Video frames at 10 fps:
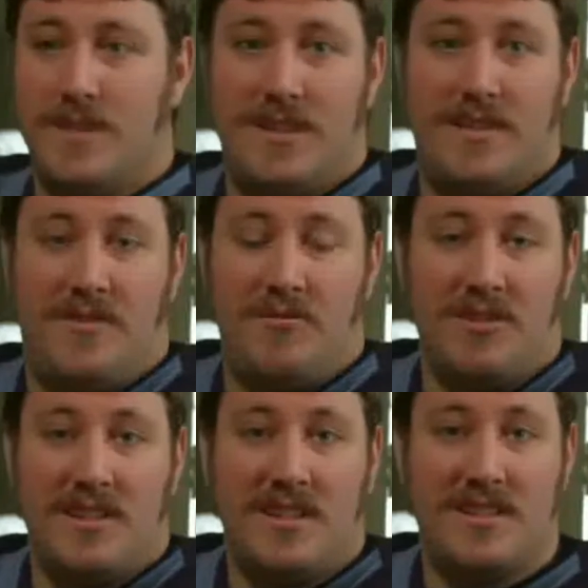if he
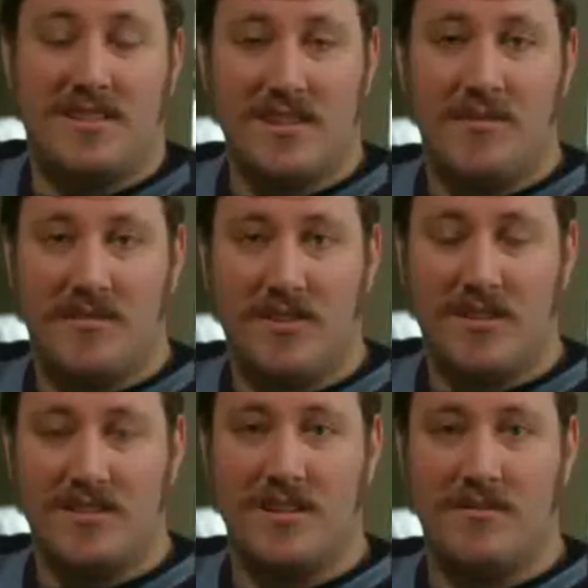really needed sleep, he'd fall
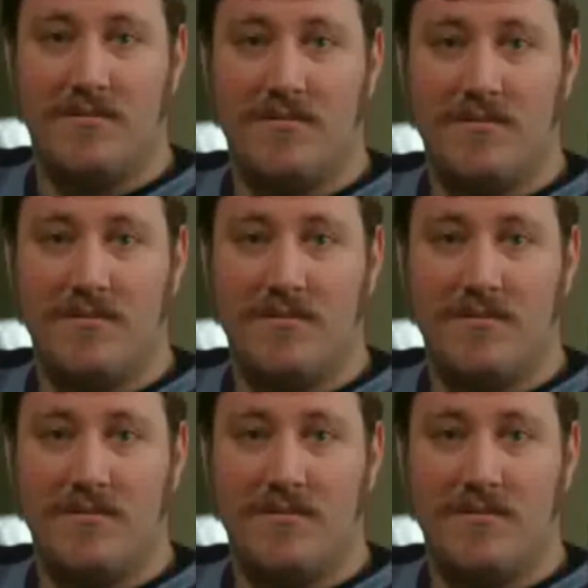asleep.